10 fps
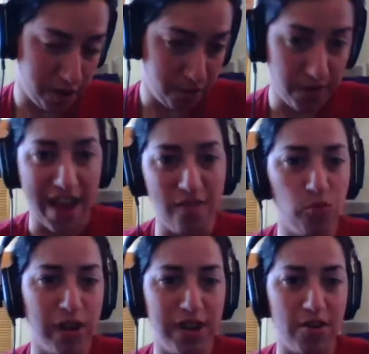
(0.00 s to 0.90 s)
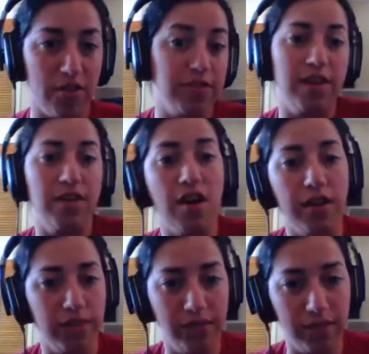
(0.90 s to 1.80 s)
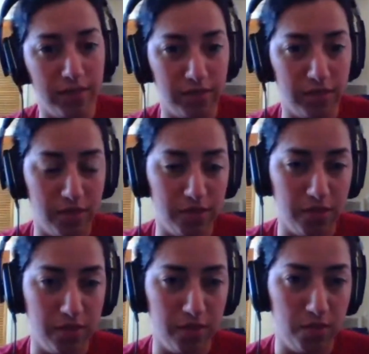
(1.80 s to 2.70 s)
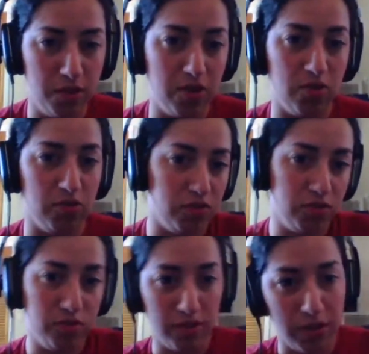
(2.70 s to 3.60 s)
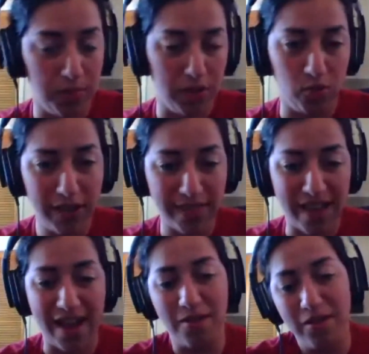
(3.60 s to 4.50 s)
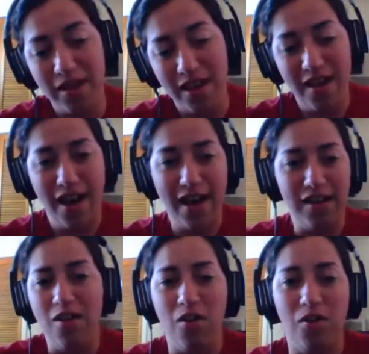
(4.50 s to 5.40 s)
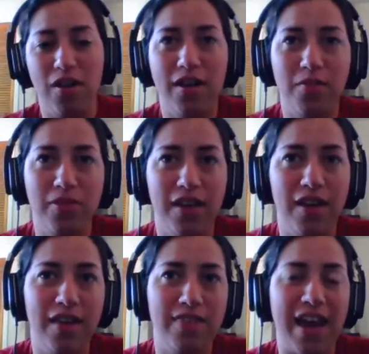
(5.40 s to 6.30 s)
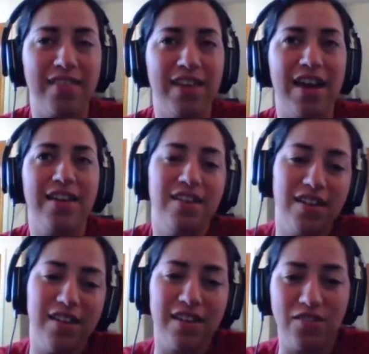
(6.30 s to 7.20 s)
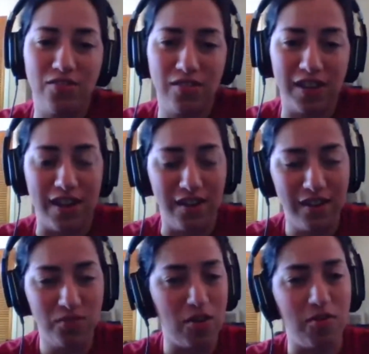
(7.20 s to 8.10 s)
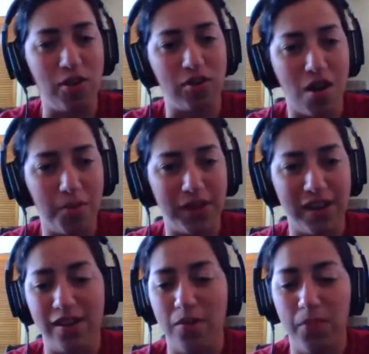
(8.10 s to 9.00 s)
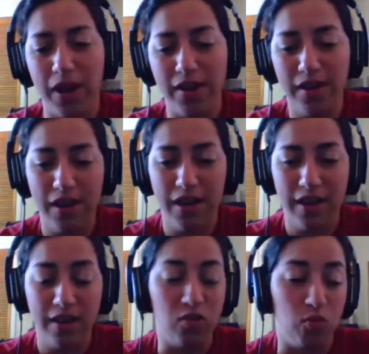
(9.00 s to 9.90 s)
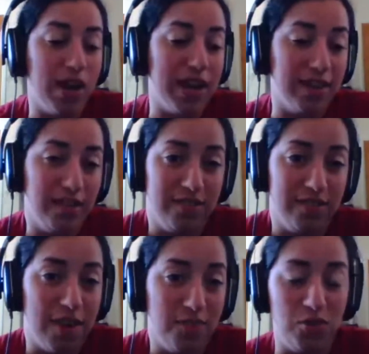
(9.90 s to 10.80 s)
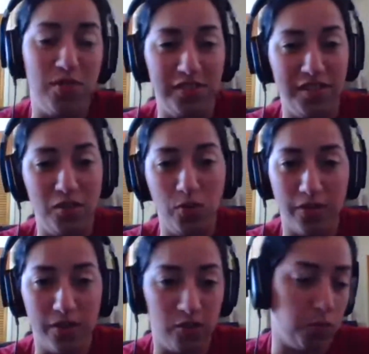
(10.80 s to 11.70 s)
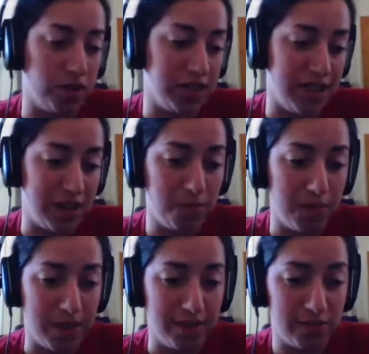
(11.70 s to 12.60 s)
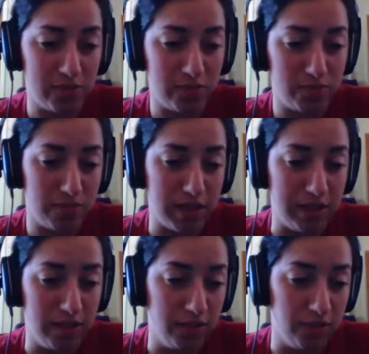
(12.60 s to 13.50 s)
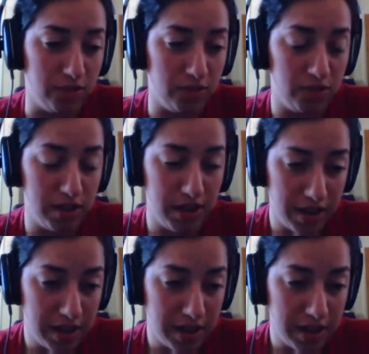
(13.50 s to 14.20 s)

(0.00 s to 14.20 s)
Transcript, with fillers: on 5 one year and then none the years in between that, I don't know, that it gets very, very complicated, but either way, it's left USC with a spring camp that is